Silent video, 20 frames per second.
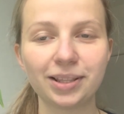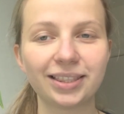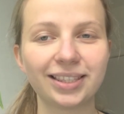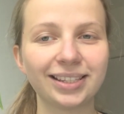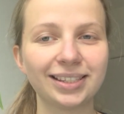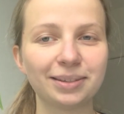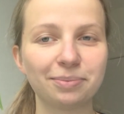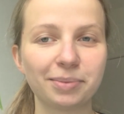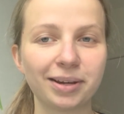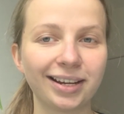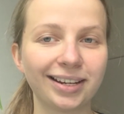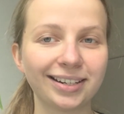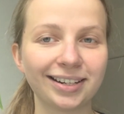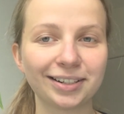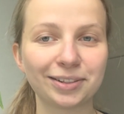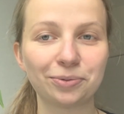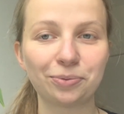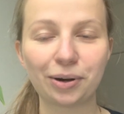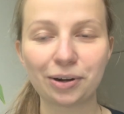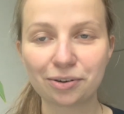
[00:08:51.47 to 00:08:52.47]
This man
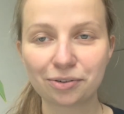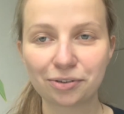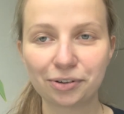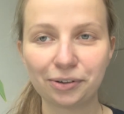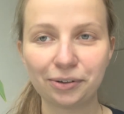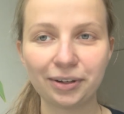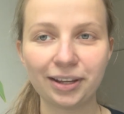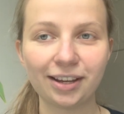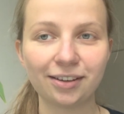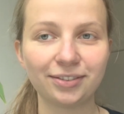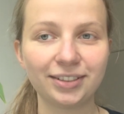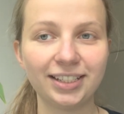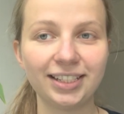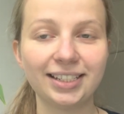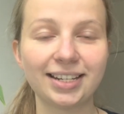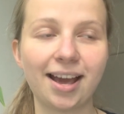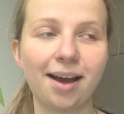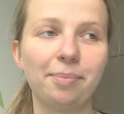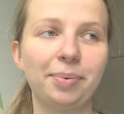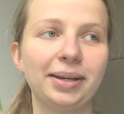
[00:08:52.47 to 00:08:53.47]
does wonderful EFT
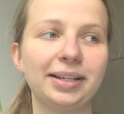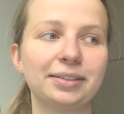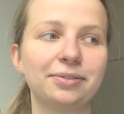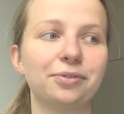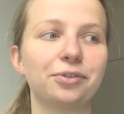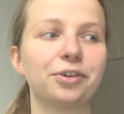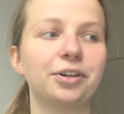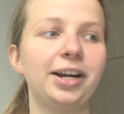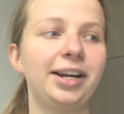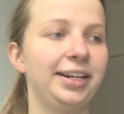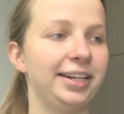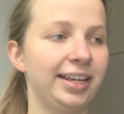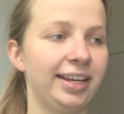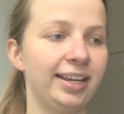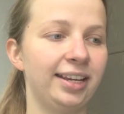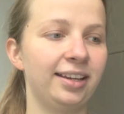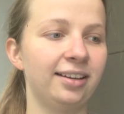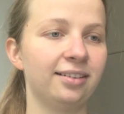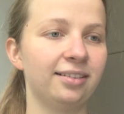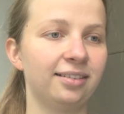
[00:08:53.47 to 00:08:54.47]
tappings for
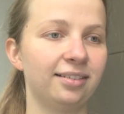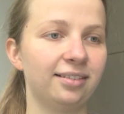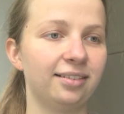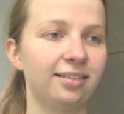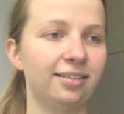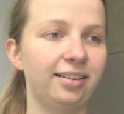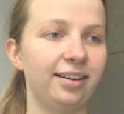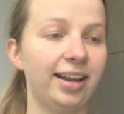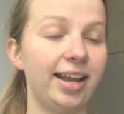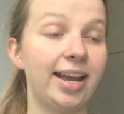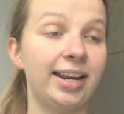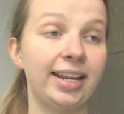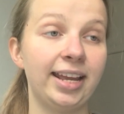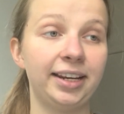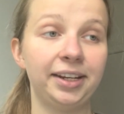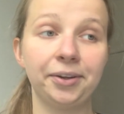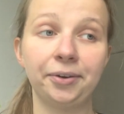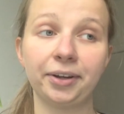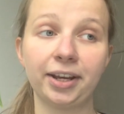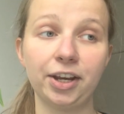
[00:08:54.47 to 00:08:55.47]
any
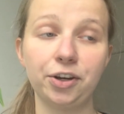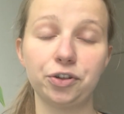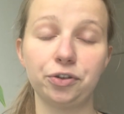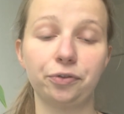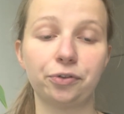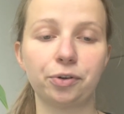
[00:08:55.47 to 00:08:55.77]
occasion.